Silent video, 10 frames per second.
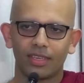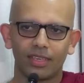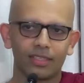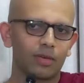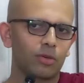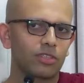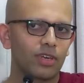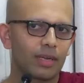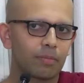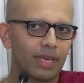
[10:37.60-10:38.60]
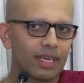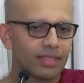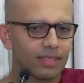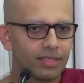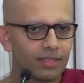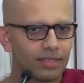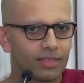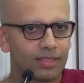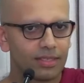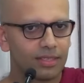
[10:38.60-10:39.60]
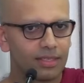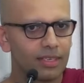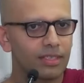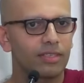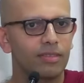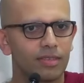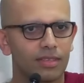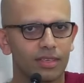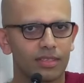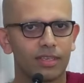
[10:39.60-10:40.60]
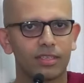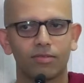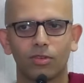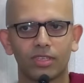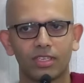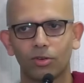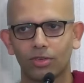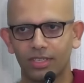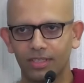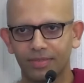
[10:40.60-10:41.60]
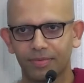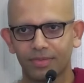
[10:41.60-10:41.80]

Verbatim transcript: is I want to try and make this session a session for the devoted